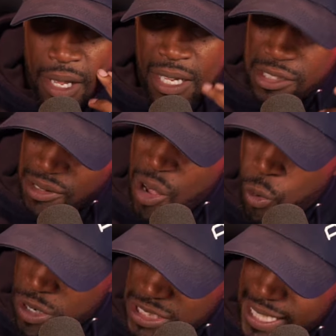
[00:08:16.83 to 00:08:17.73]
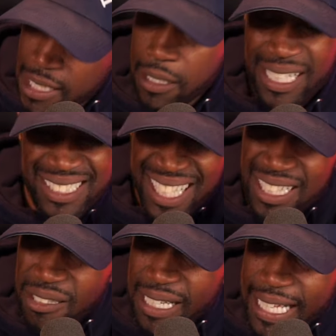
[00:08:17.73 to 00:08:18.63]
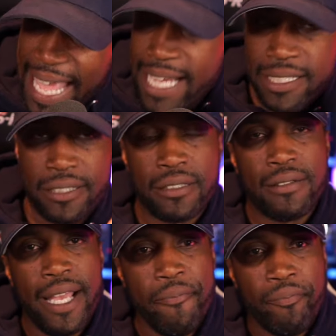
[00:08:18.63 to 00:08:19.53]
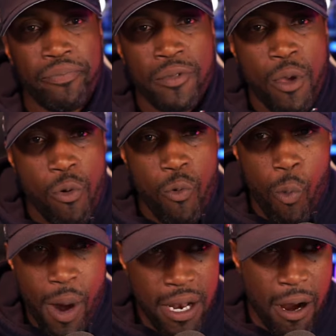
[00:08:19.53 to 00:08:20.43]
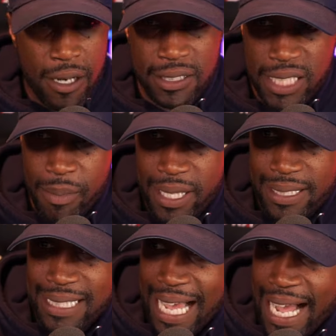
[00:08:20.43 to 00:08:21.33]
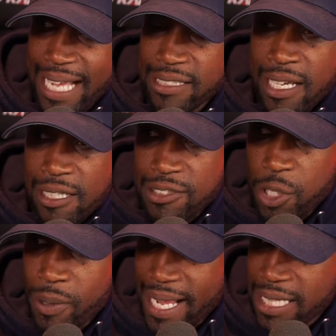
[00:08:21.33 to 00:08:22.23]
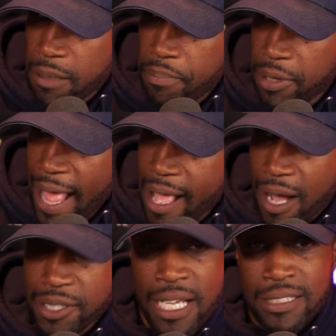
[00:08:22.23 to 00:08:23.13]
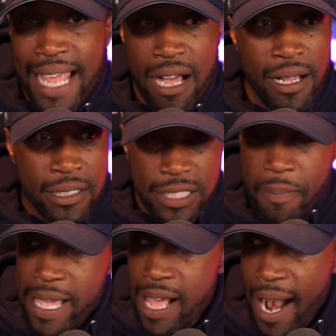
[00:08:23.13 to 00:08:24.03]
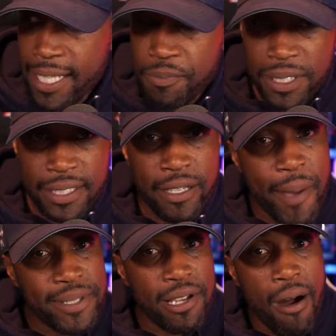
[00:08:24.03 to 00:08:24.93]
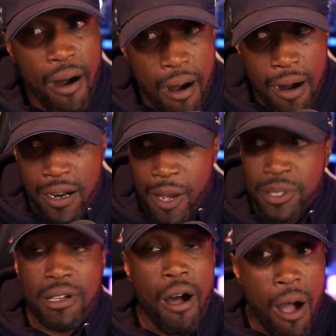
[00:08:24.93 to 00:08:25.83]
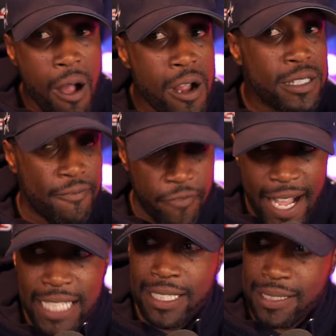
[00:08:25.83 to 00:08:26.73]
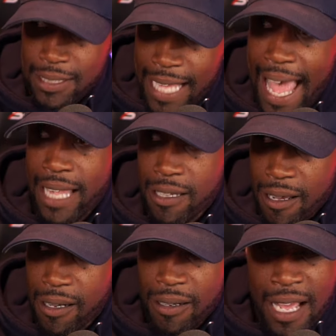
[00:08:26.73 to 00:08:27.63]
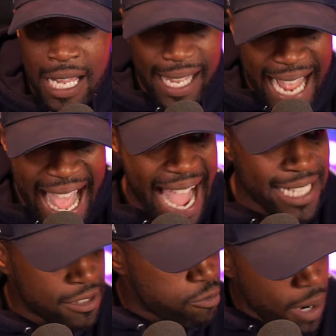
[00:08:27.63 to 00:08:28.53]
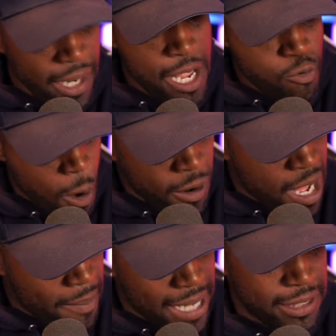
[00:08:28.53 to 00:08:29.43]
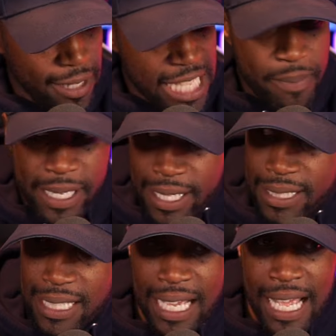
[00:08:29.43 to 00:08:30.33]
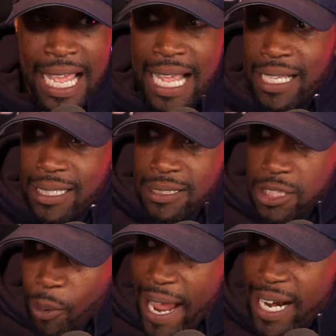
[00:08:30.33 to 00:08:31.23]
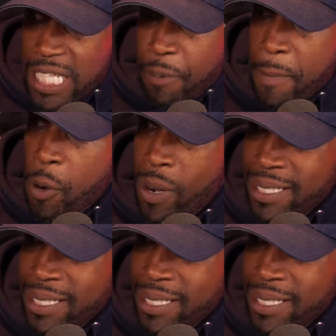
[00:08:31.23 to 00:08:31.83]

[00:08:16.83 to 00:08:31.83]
So I want to take a look. I took a little gander, right? What are some of these guys doing in the playoffs? Now, to be honest with you, it was hard. It was hard to find the stat, y'all. Like, I had to really roll up my sleeves because 3 of these people wasn't